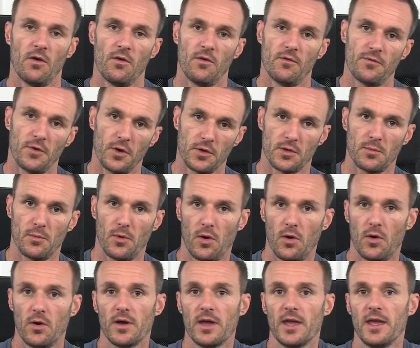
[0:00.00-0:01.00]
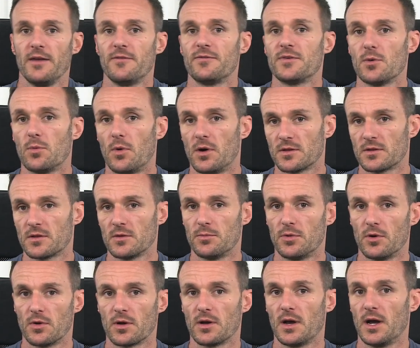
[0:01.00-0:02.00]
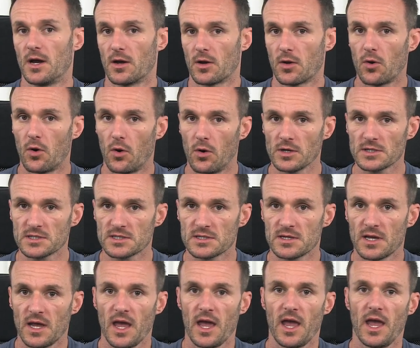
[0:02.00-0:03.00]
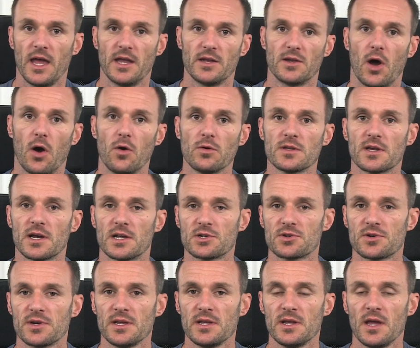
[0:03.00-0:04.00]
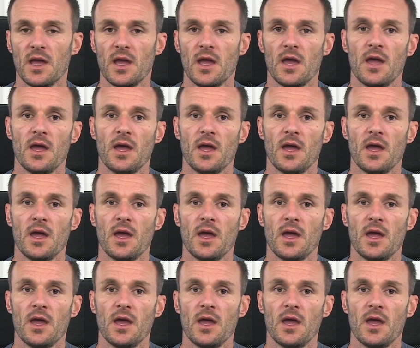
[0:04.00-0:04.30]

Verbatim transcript: Furthermore, if you want to book a course in your own country,